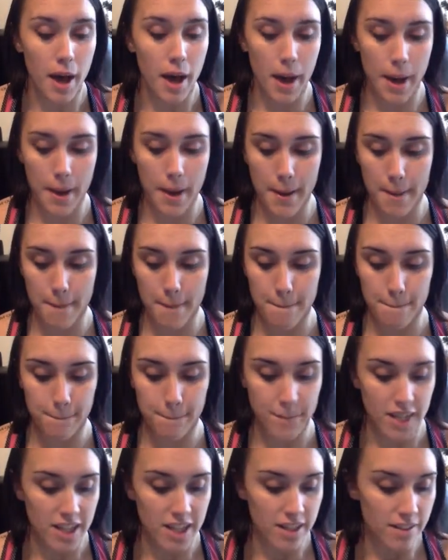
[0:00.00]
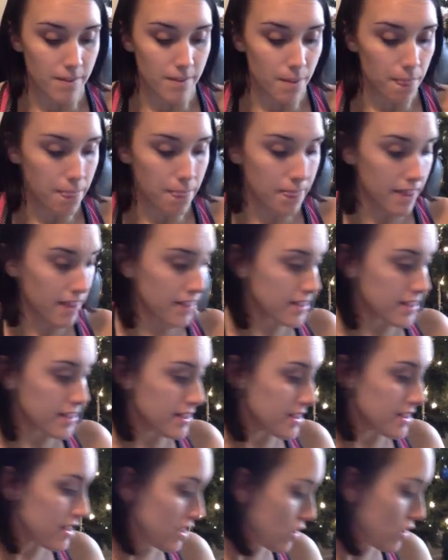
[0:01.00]
Let's
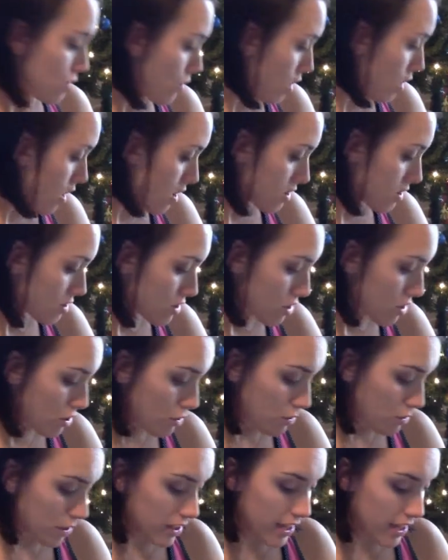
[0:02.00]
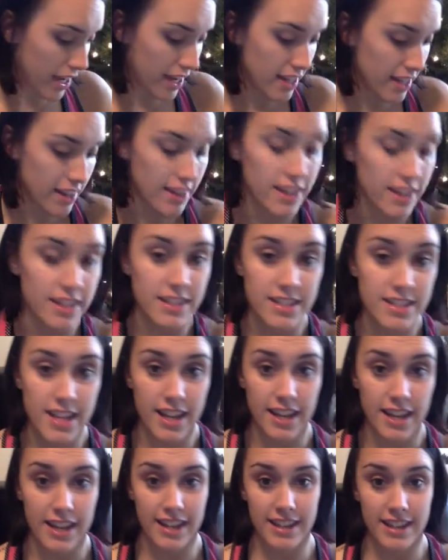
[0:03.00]
see, you also get these
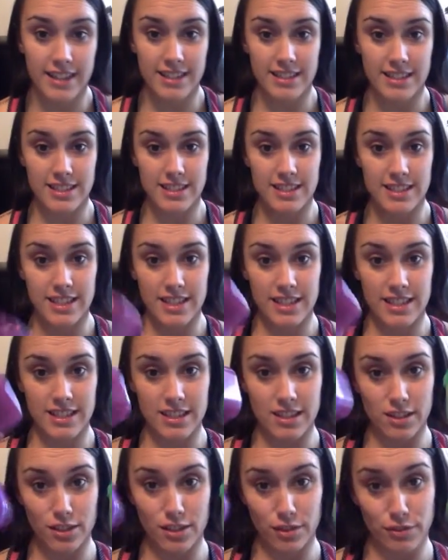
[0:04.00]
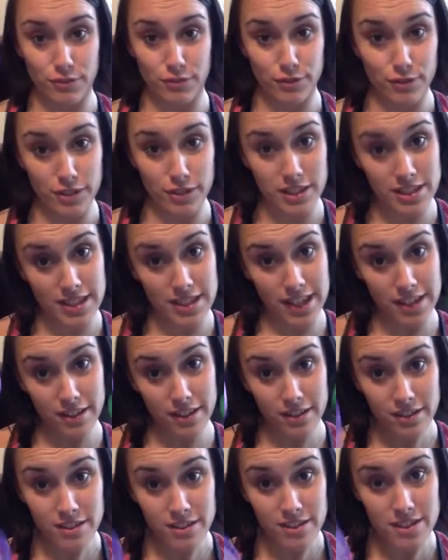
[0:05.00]
handy dandy little food
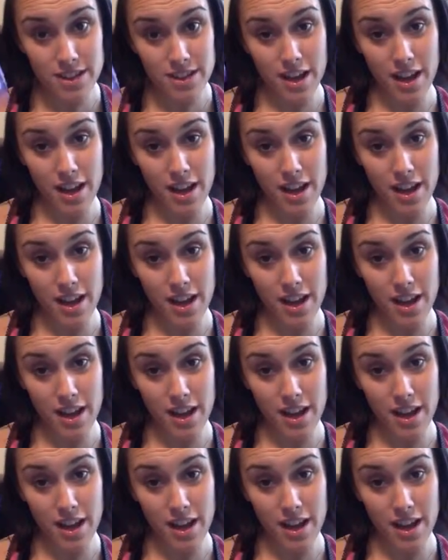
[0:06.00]
containers.